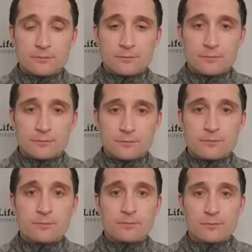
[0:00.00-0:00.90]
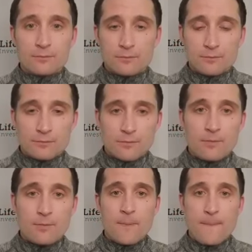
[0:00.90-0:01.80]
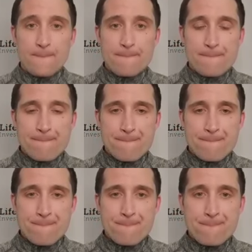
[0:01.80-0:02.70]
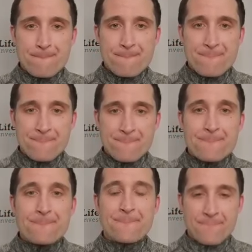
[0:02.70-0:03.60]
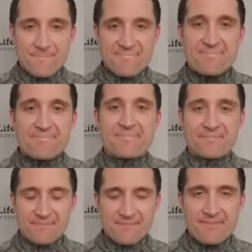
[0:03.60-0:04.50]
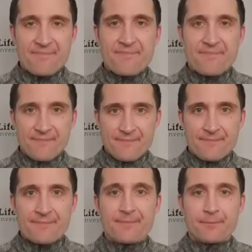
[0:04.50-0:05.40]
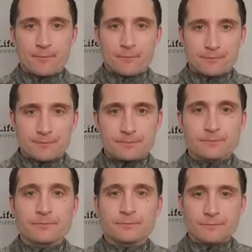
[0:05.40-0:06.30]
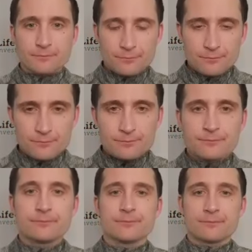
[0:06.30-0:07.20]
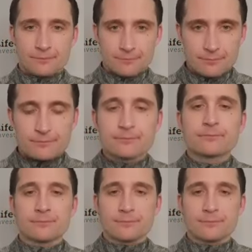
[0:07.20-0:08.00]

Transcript: No words are spoken by the person on screen.